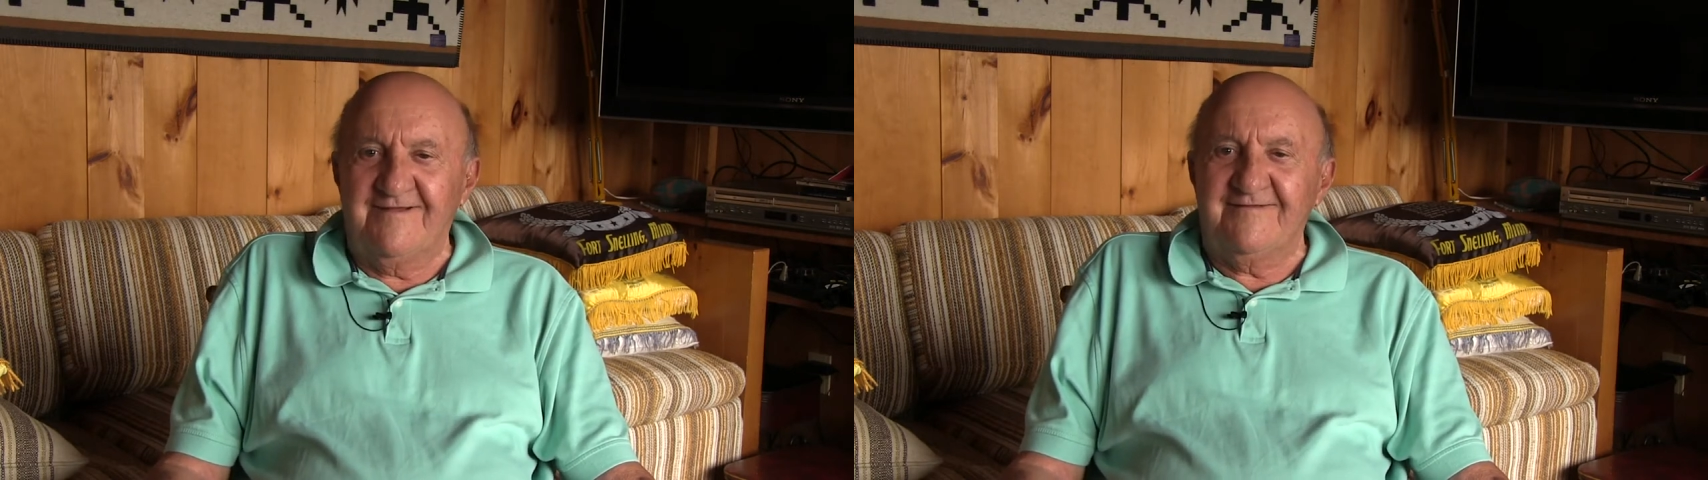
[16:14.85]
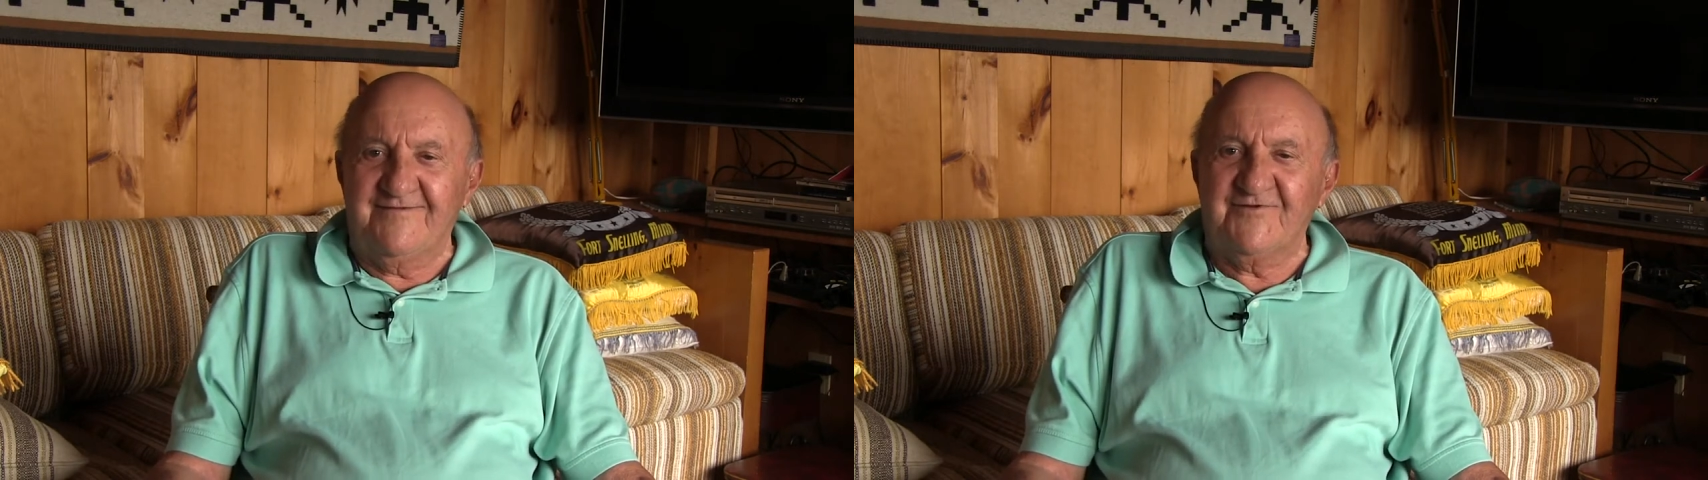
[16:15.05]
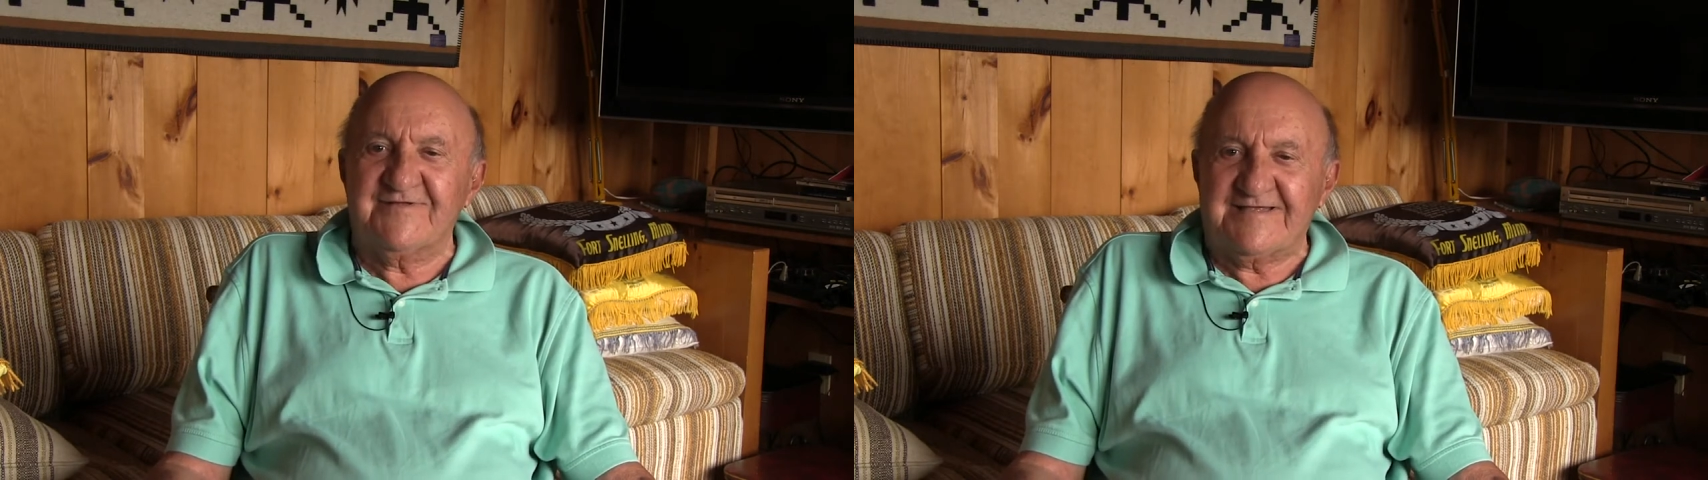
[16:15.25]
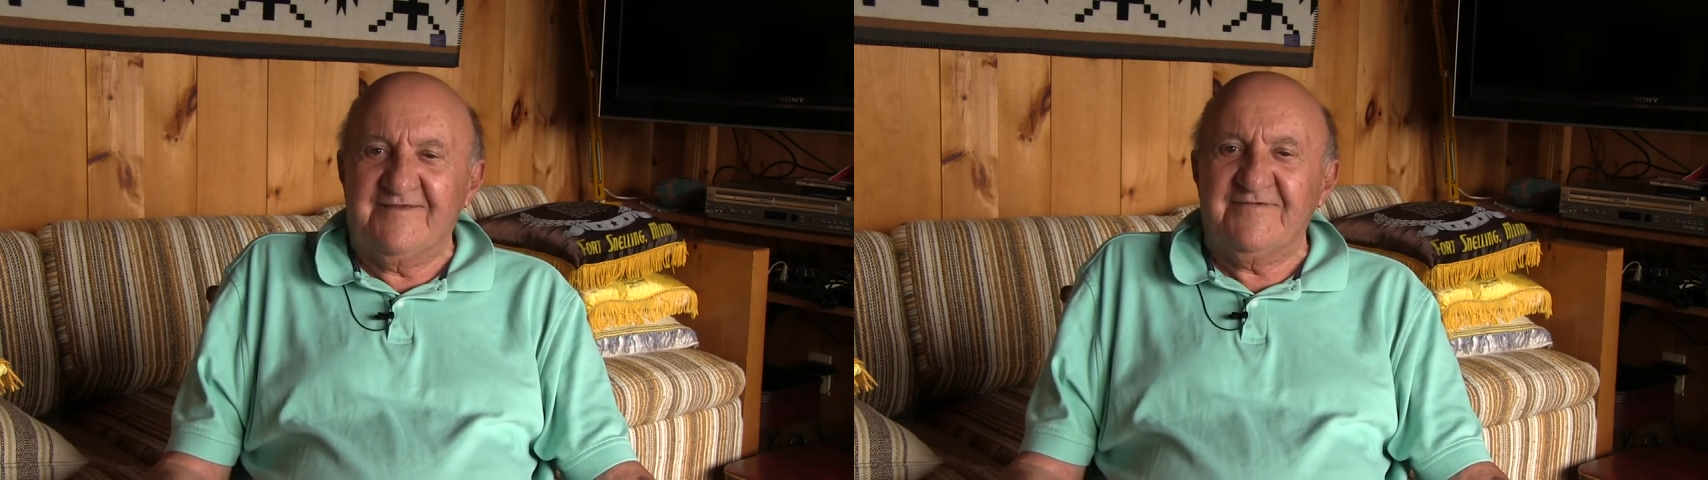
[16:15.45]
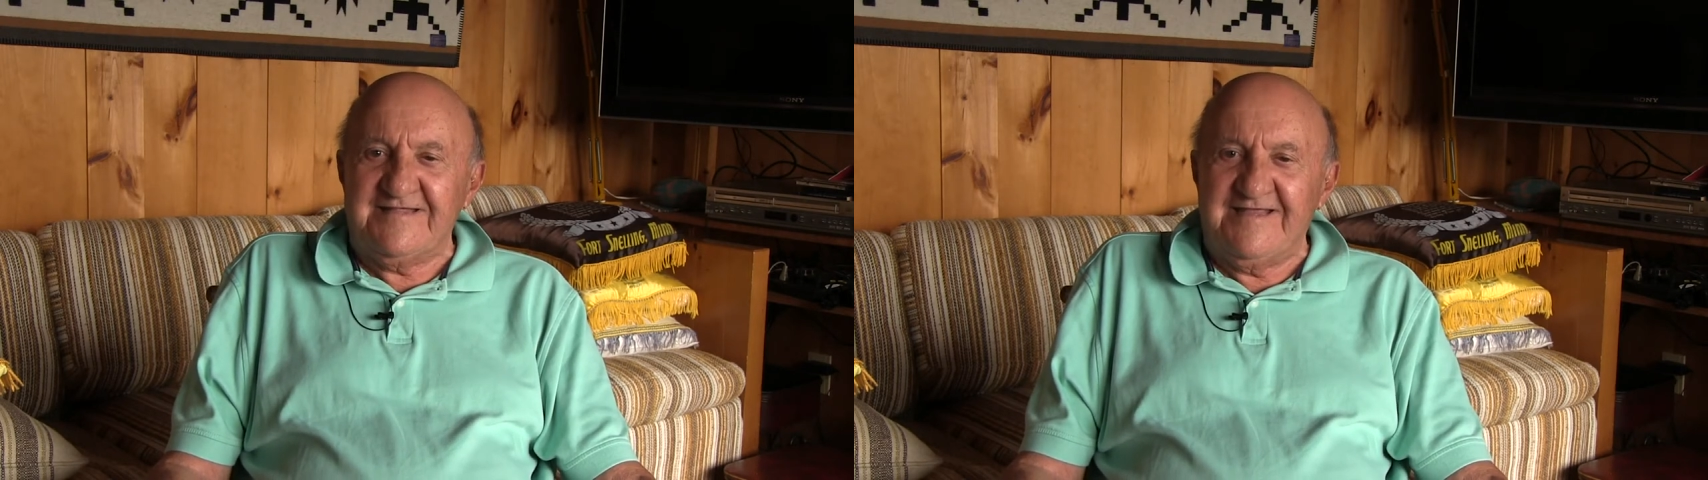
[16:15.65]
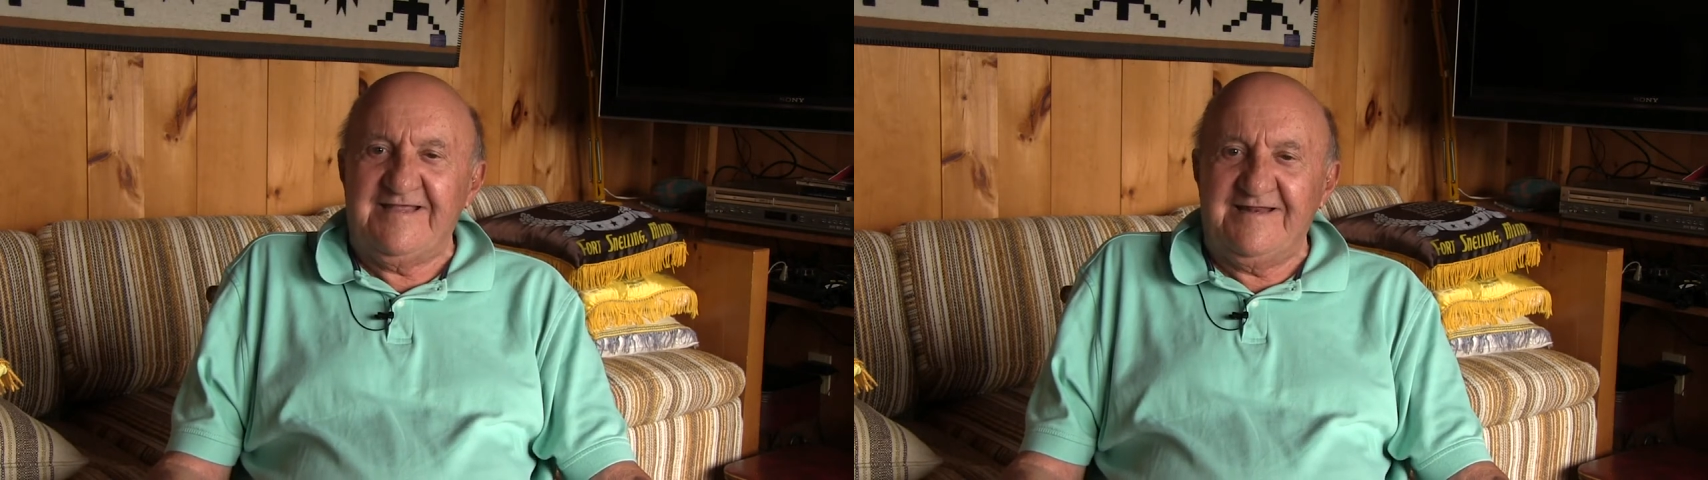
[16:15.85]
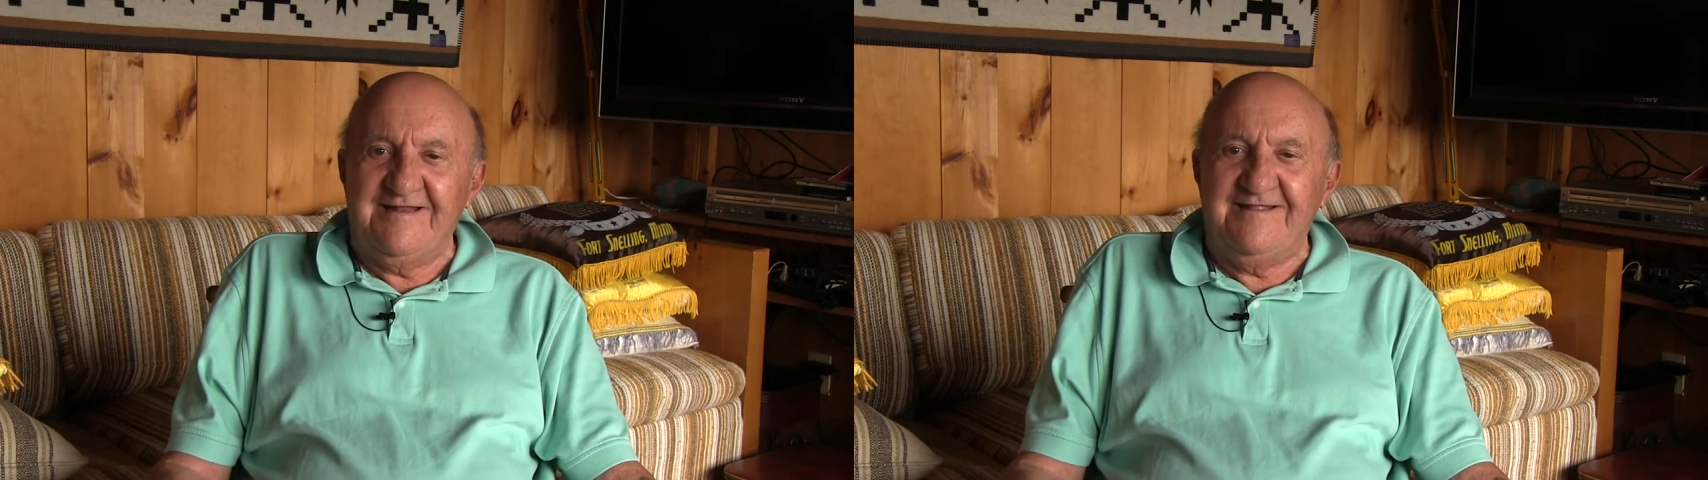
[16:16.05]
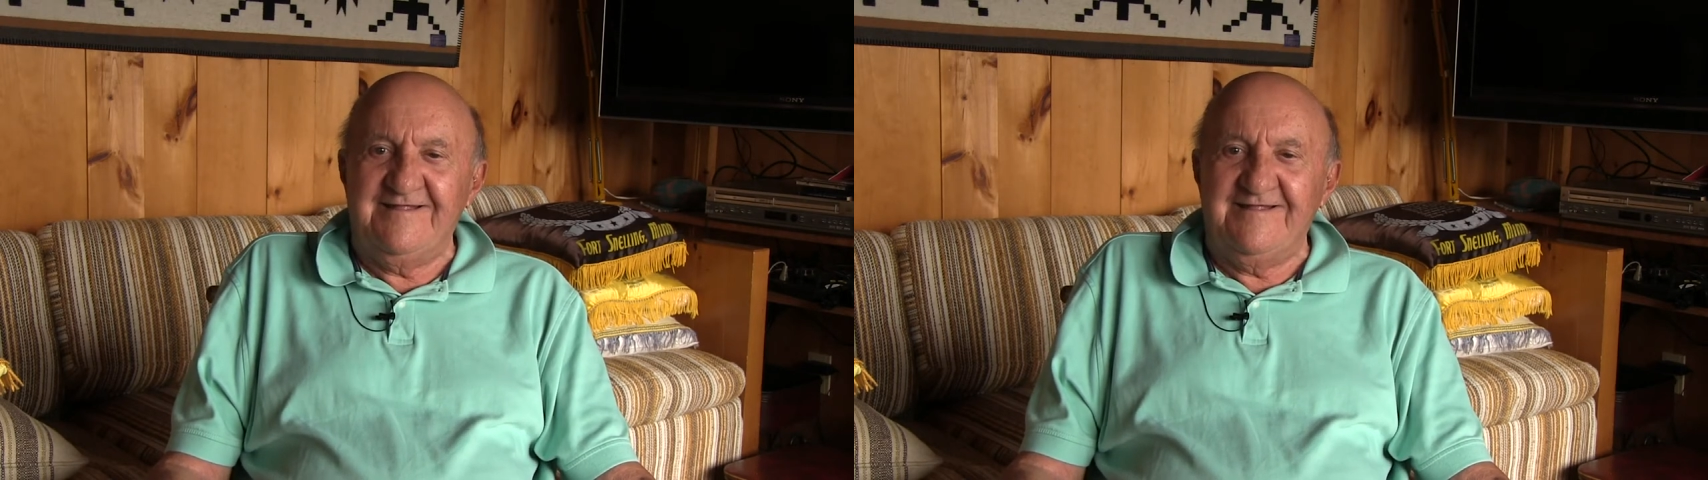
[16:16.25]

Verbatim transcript: I turned 17